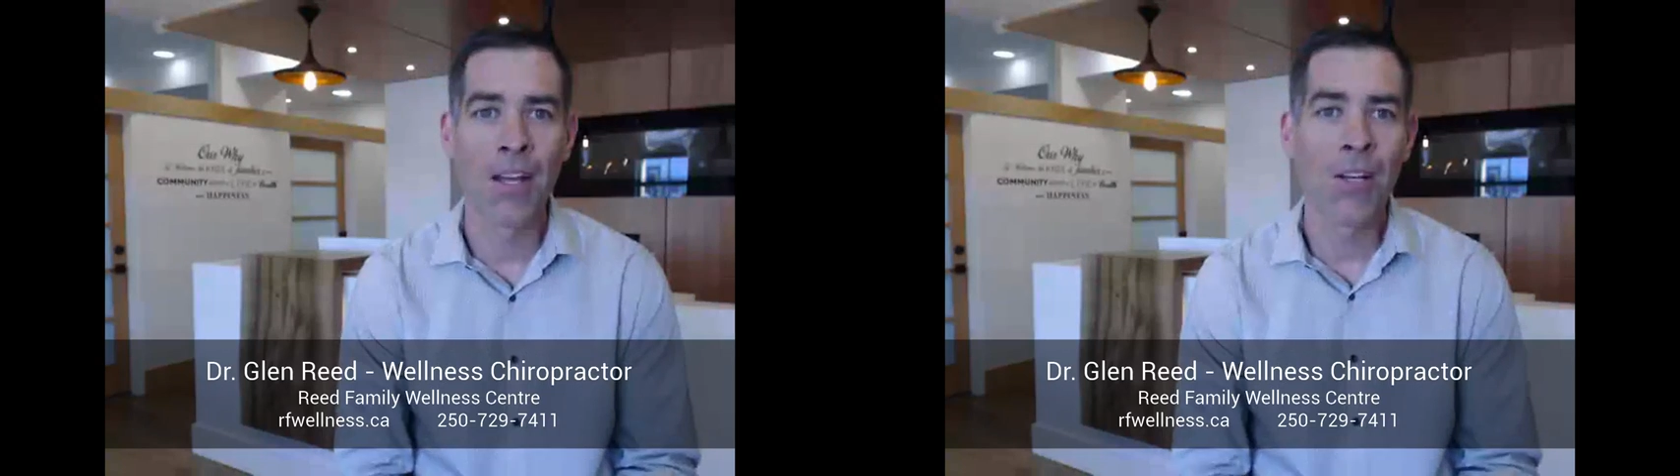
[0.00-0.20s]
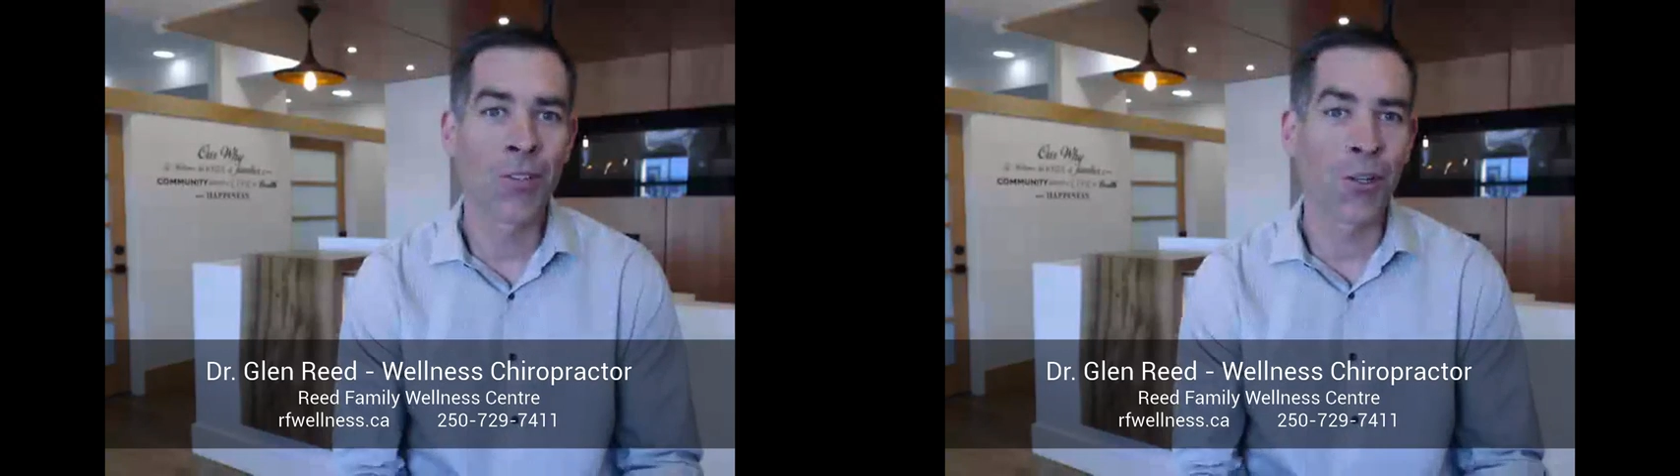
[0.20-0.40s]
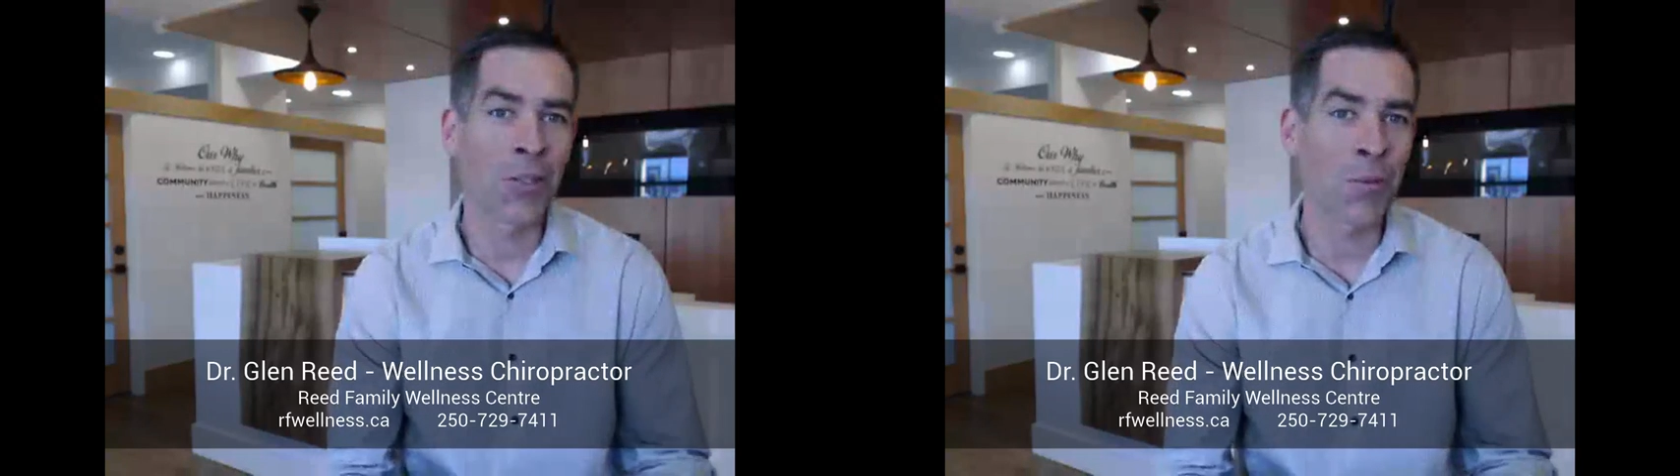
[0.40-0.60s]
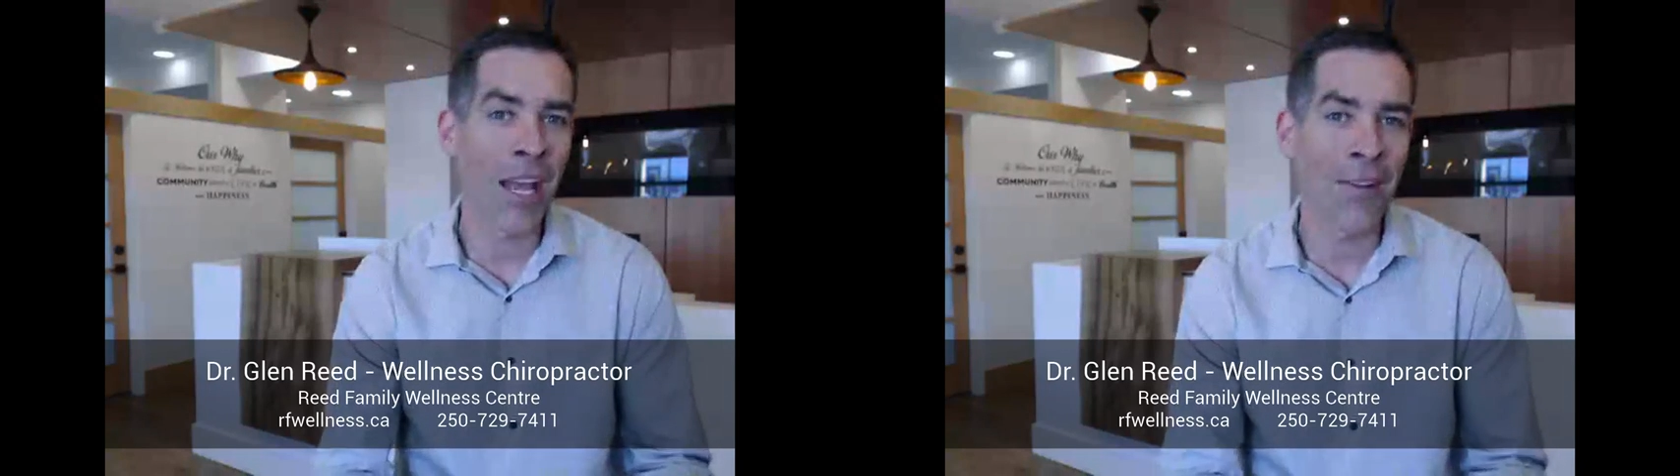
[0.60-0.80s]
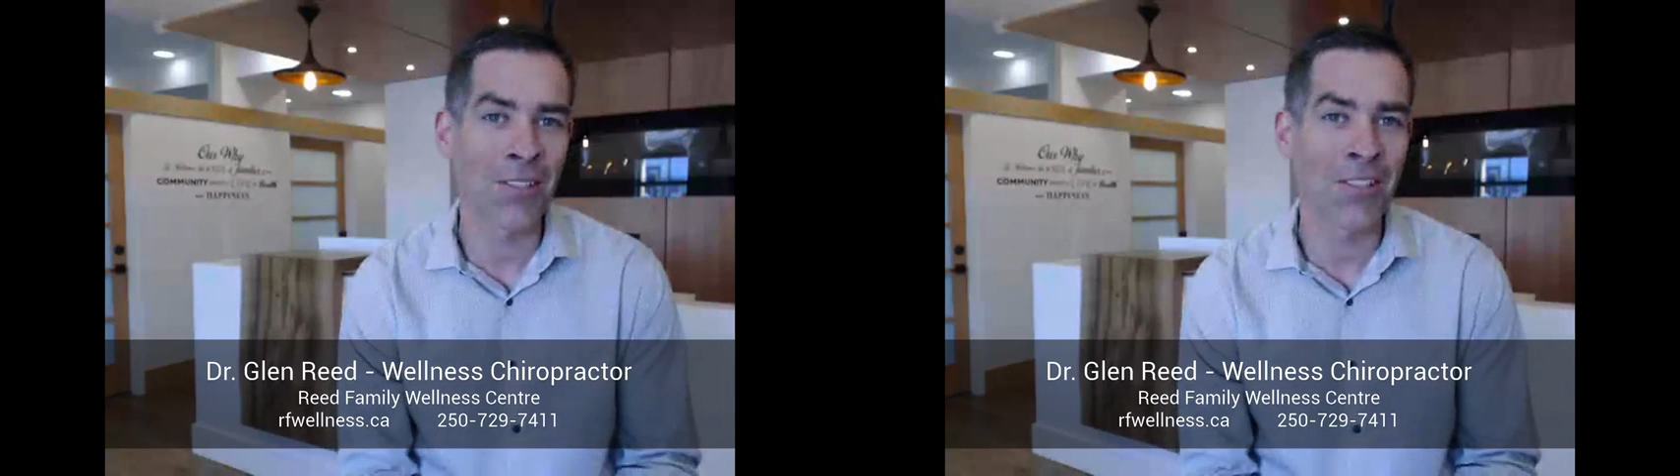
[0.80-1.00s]
So that's what I
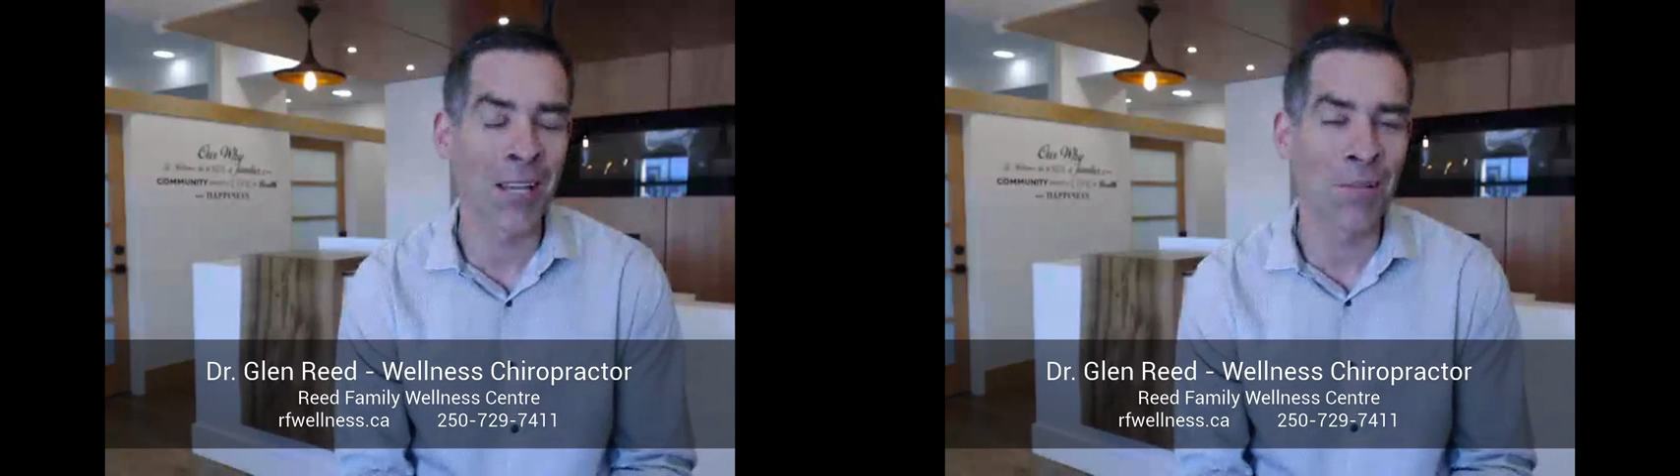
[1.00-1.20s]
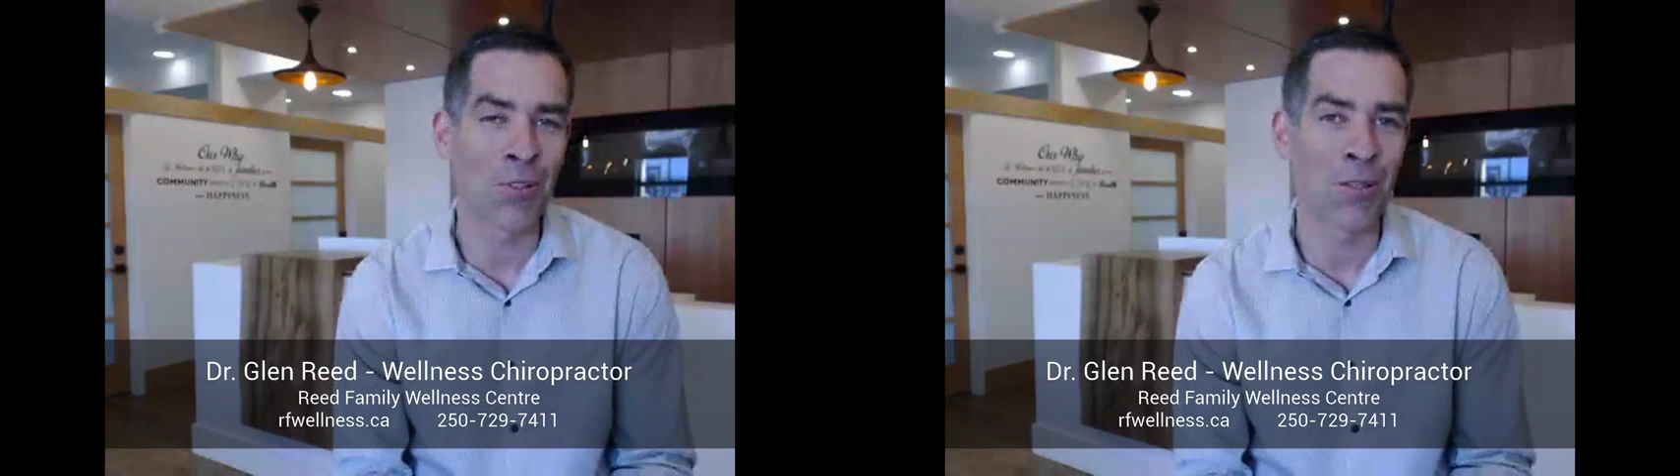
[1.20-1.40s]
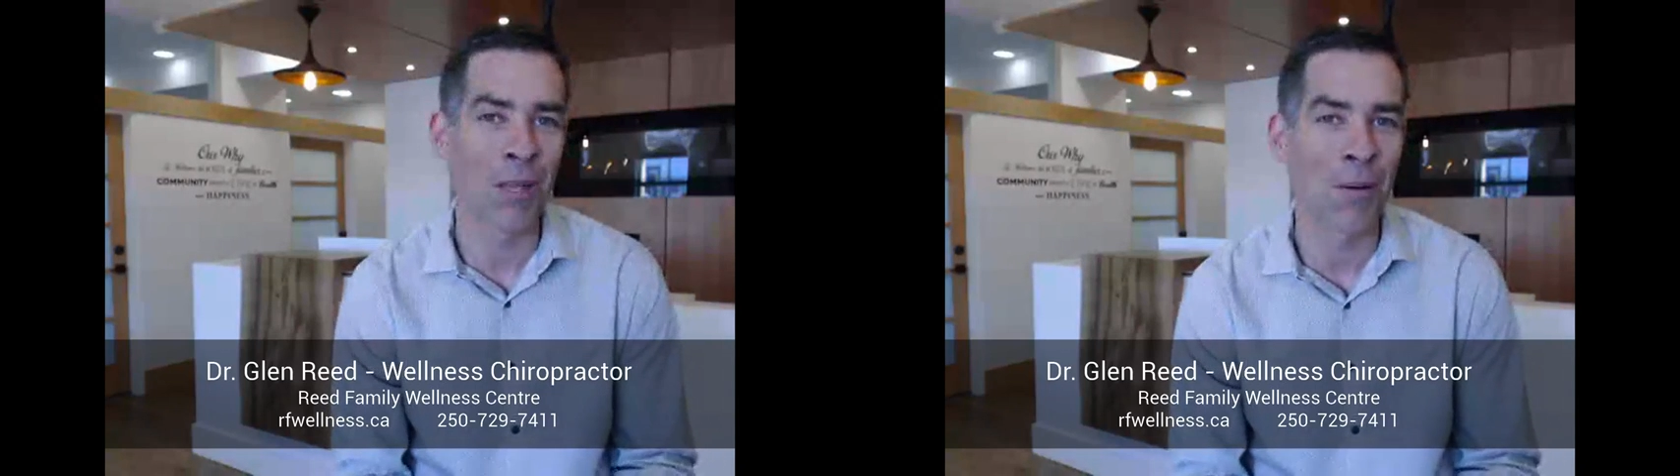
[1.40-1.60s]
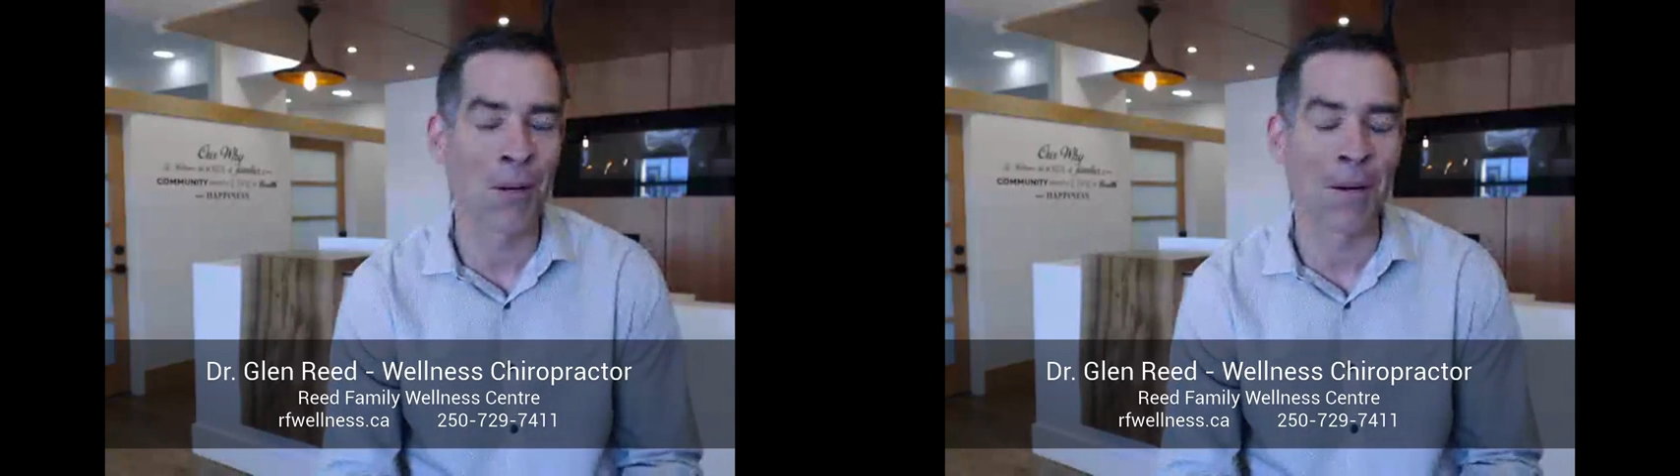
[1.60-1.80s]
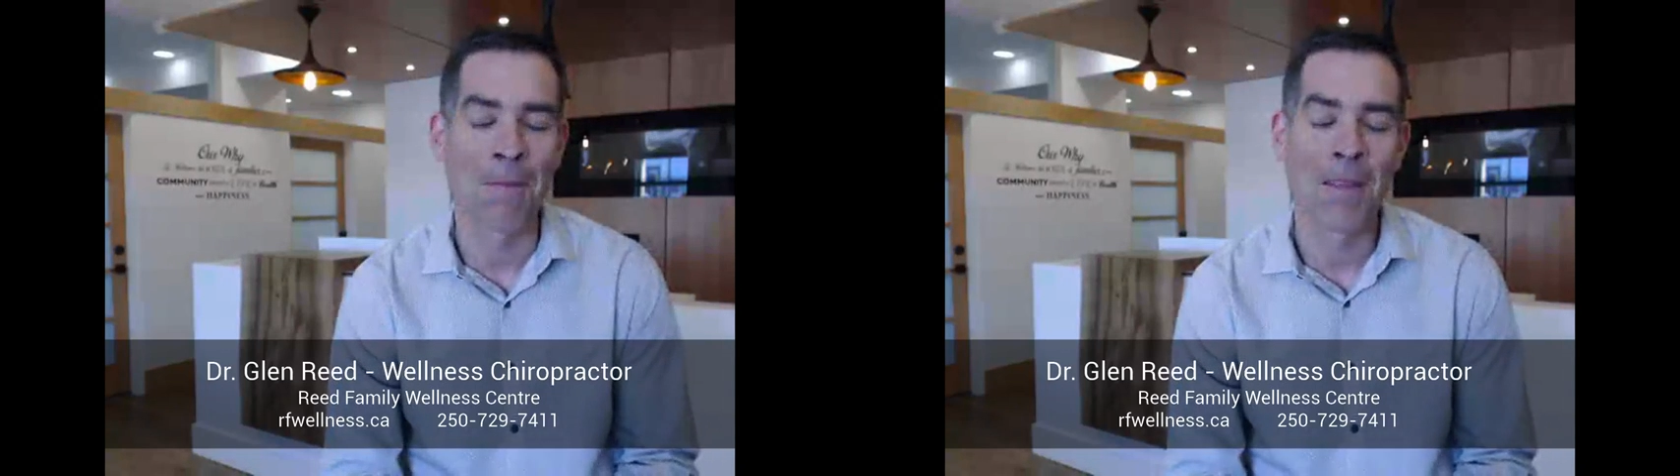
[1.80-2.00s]
have to say about
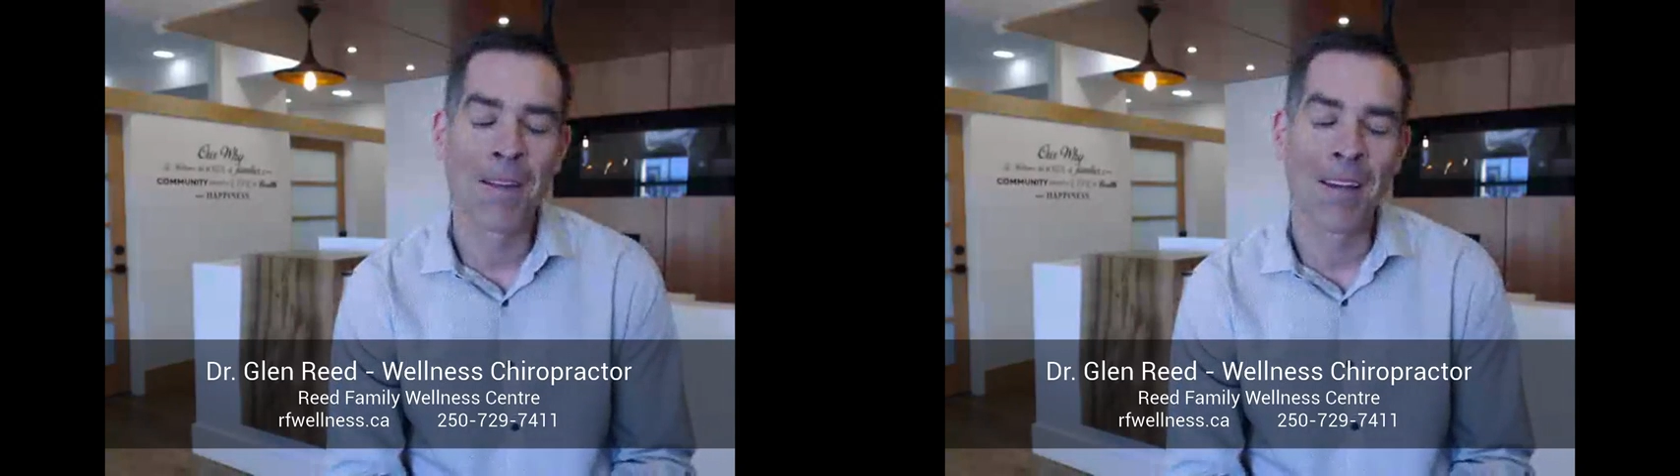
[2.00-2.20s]
September.